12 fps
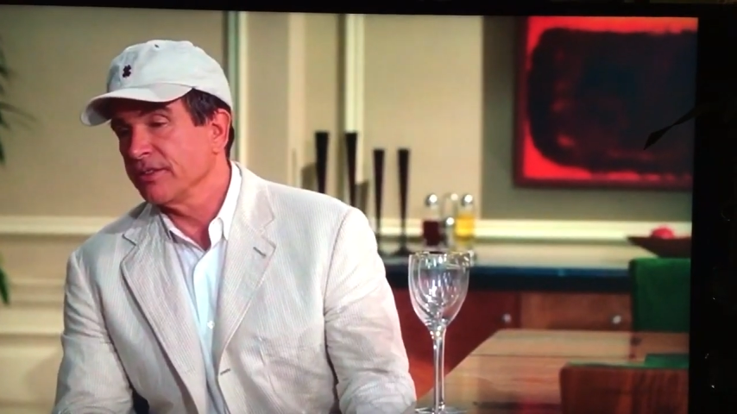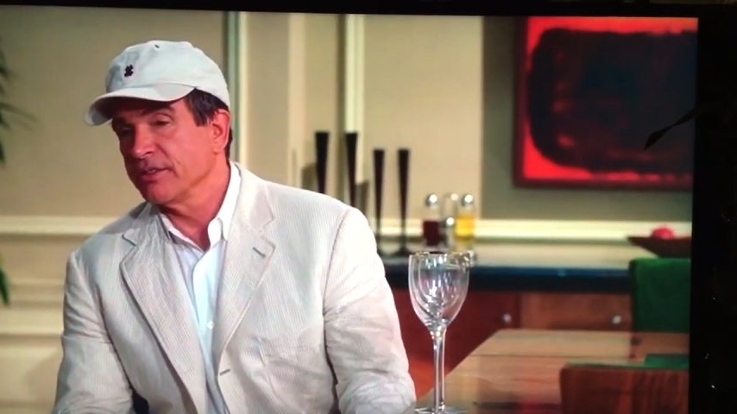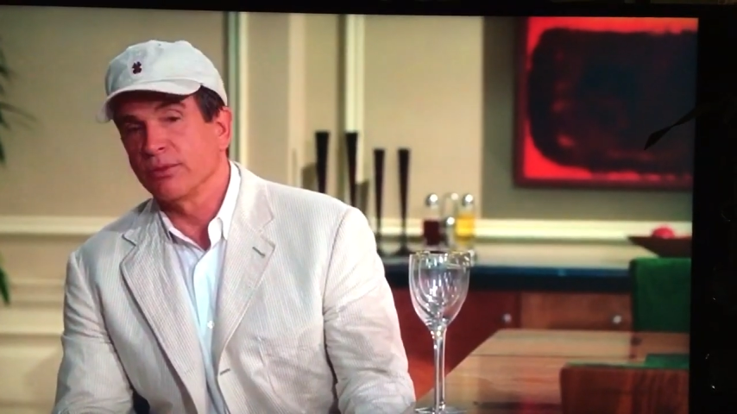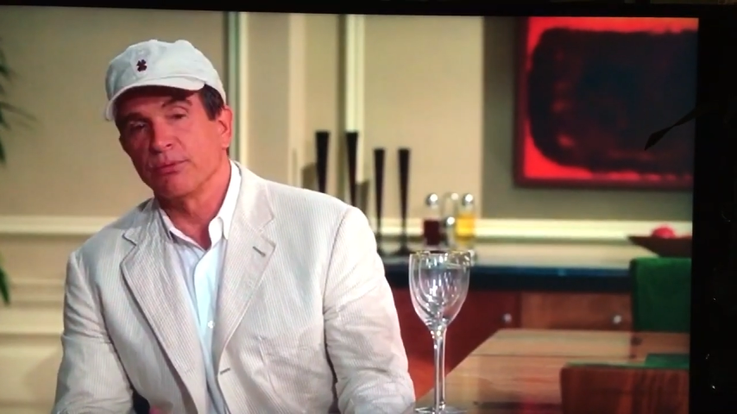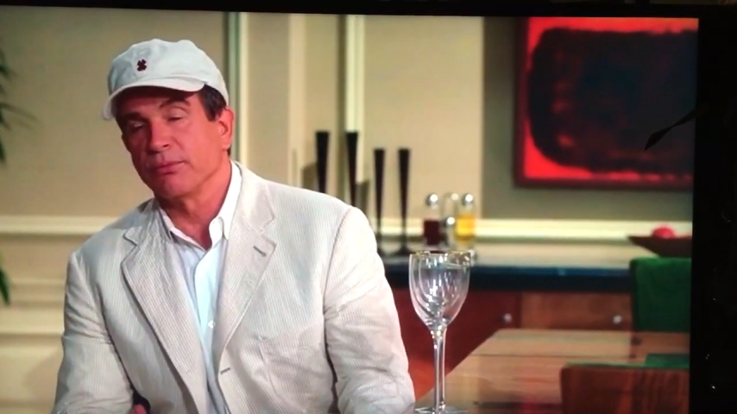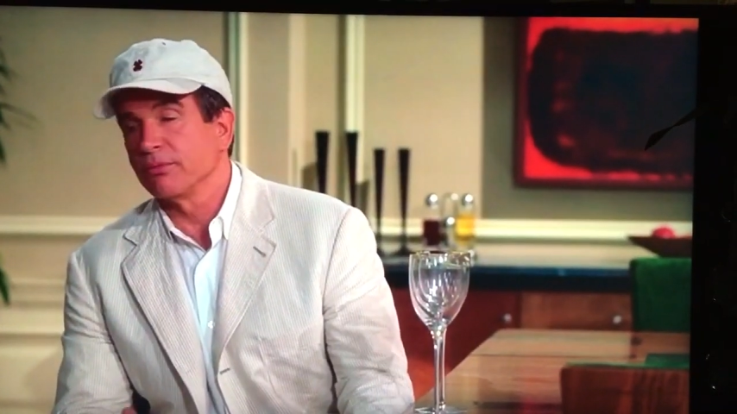
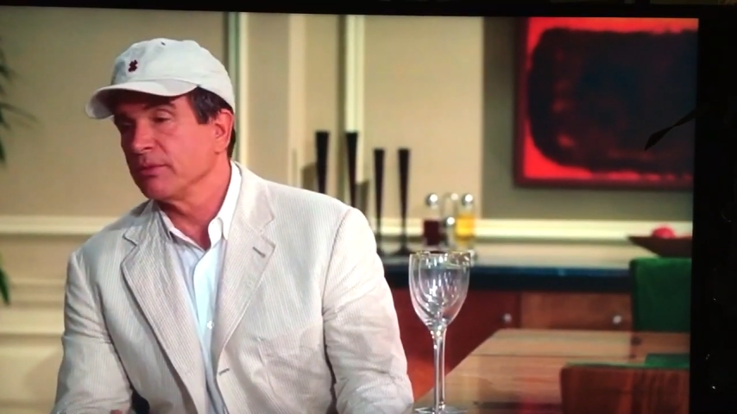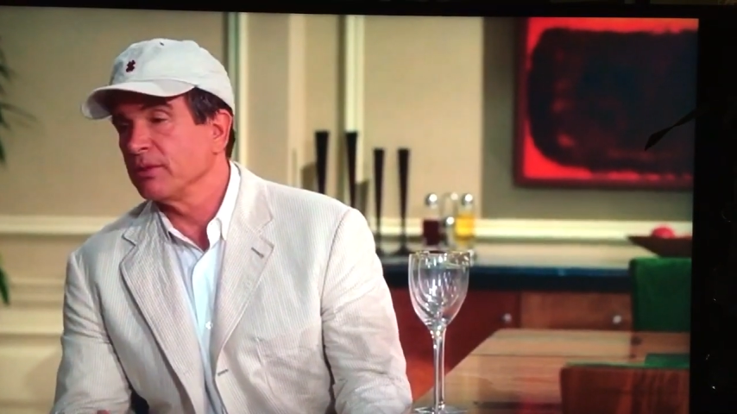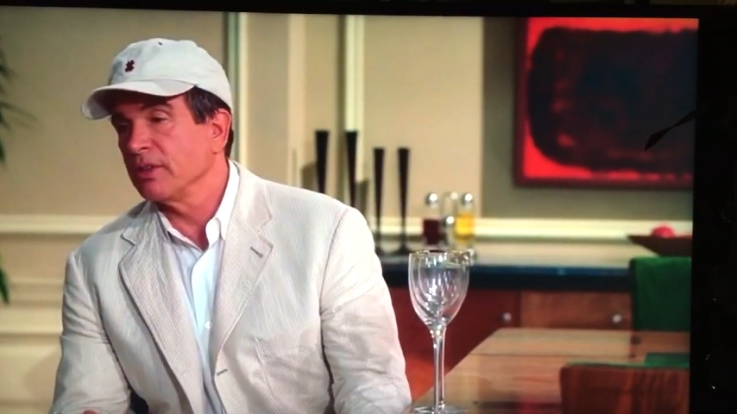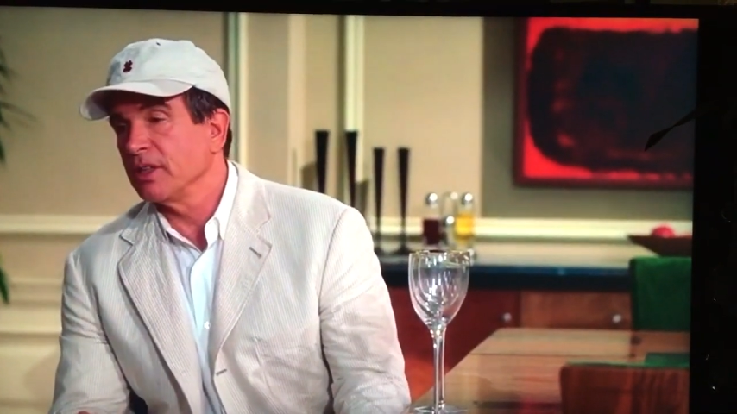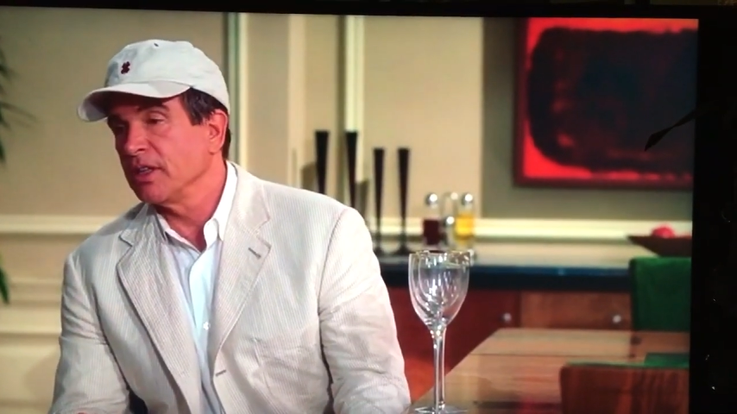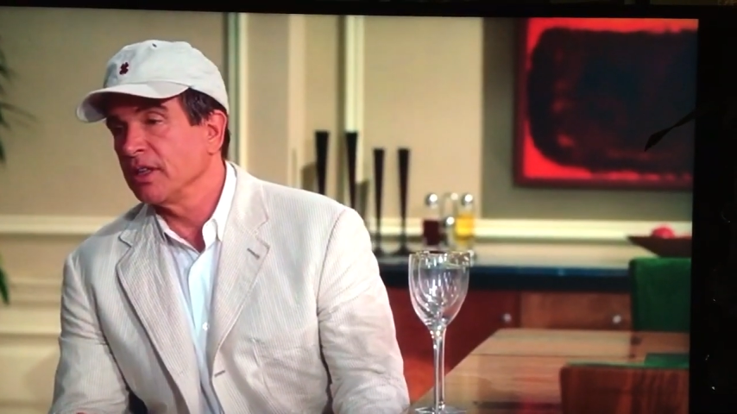So,
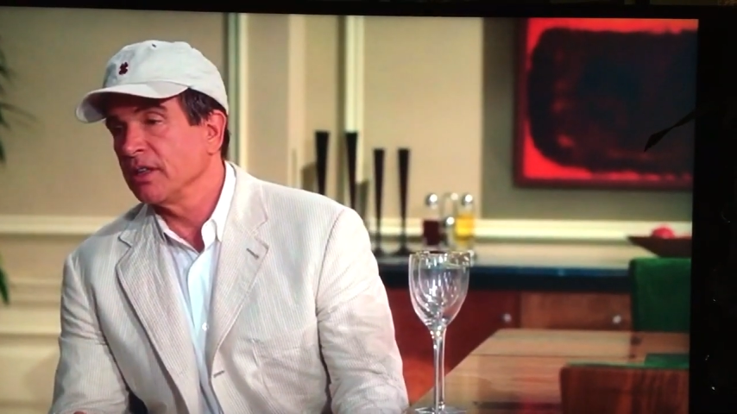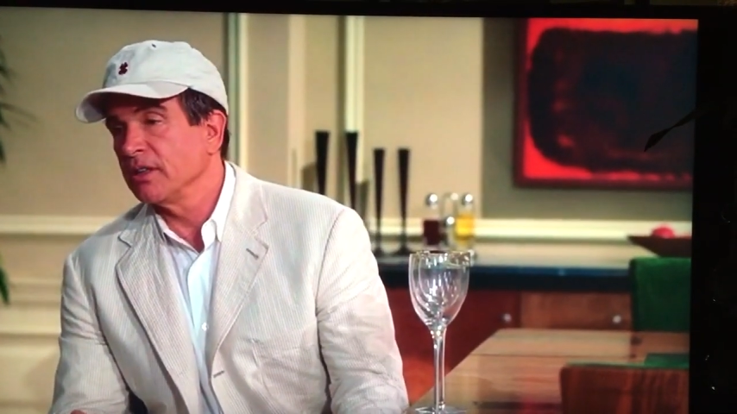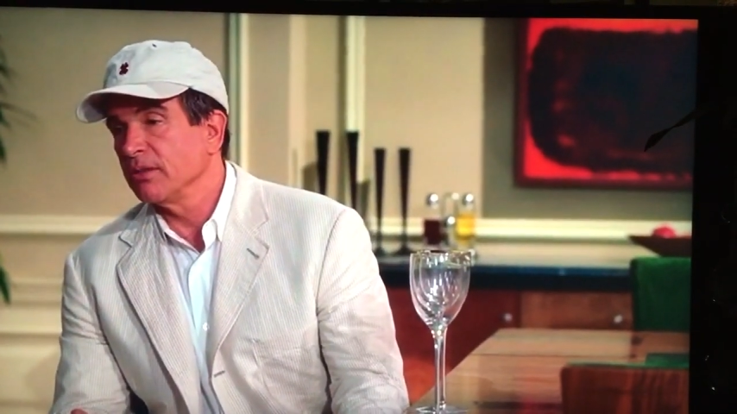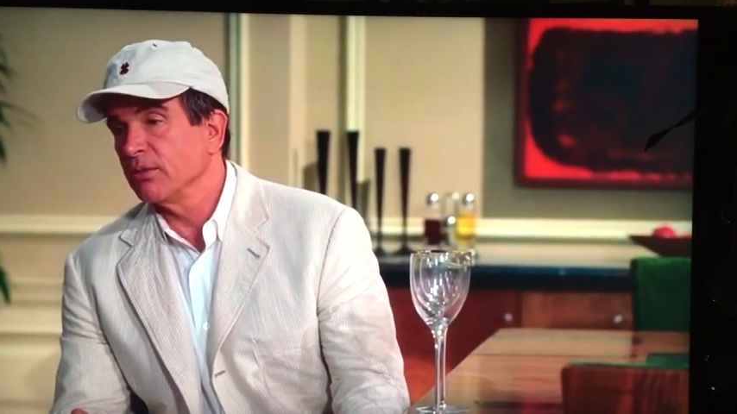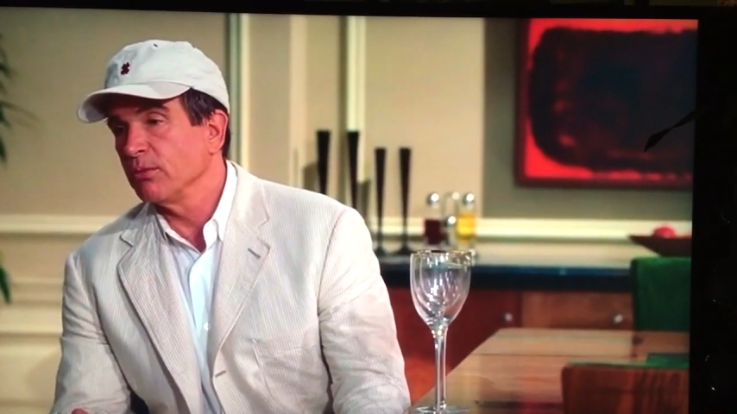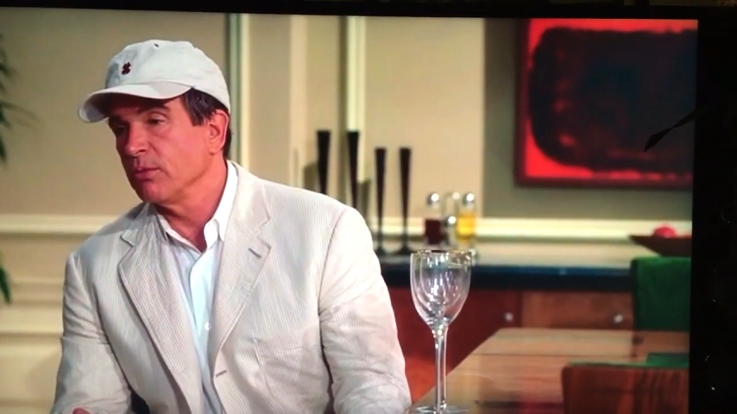
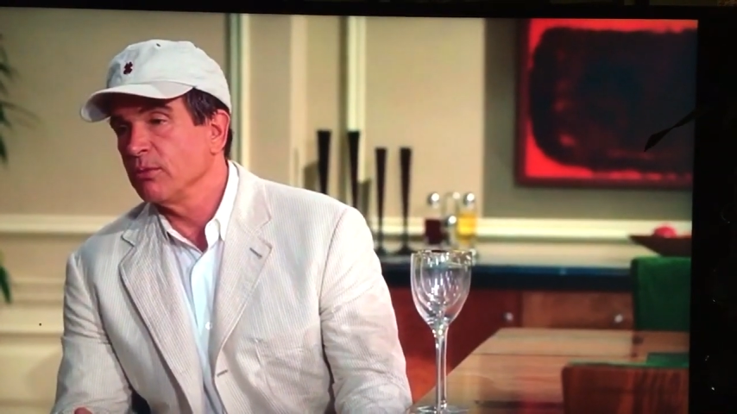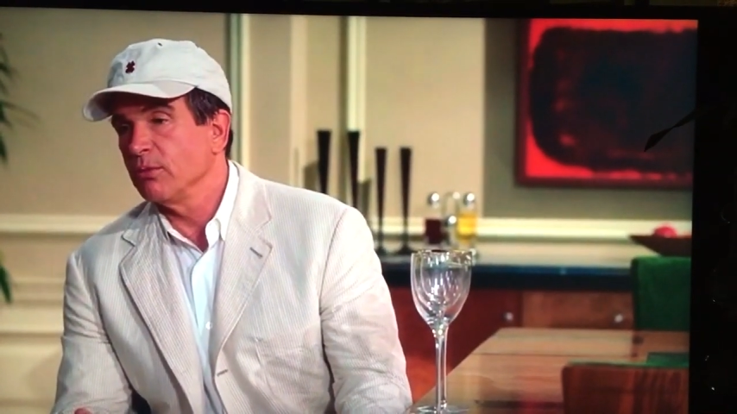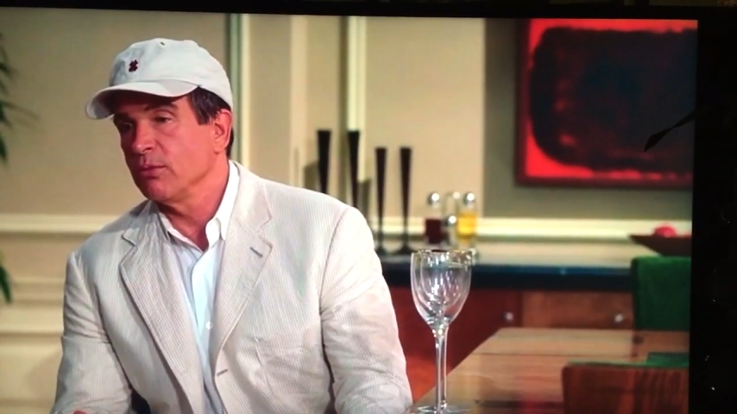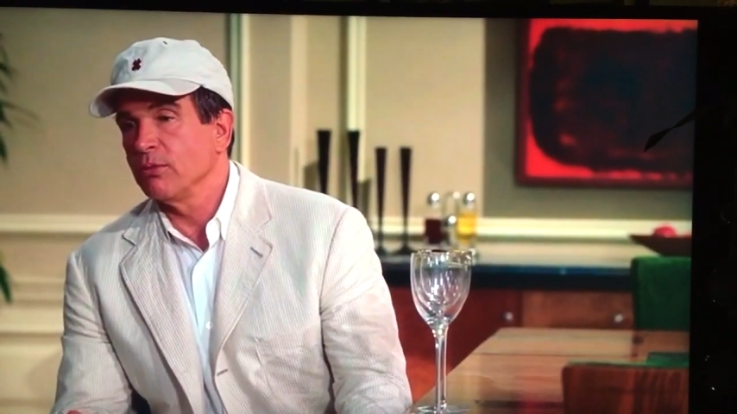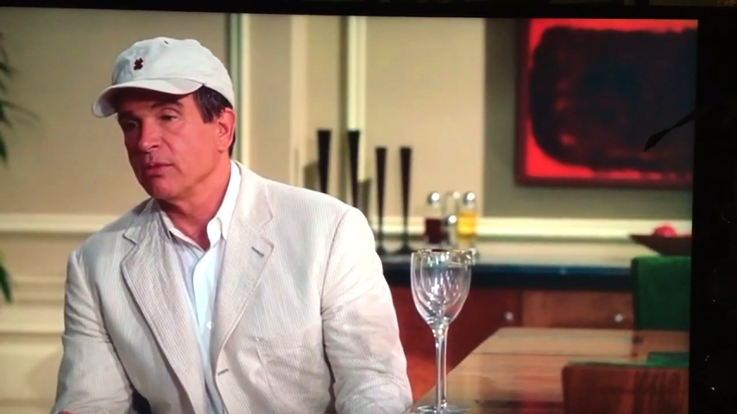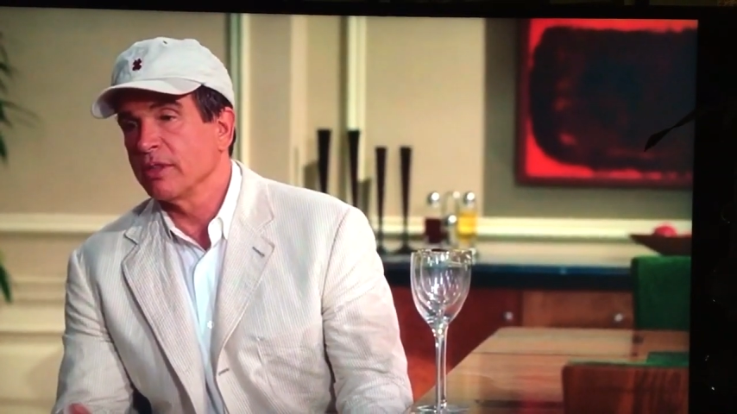
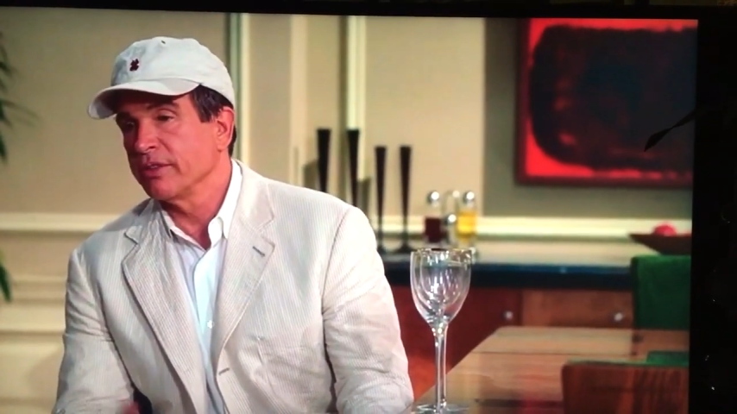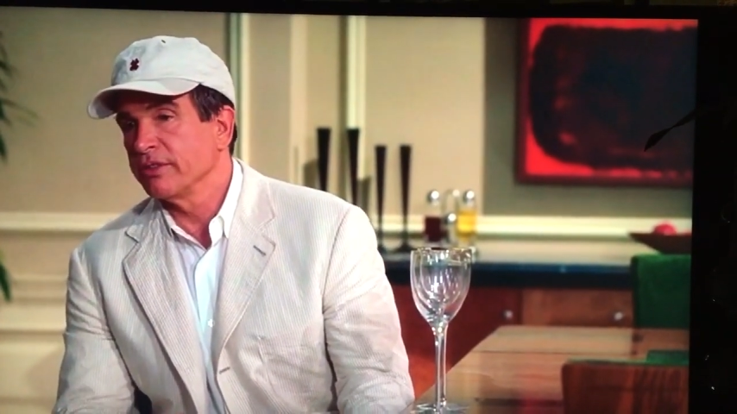what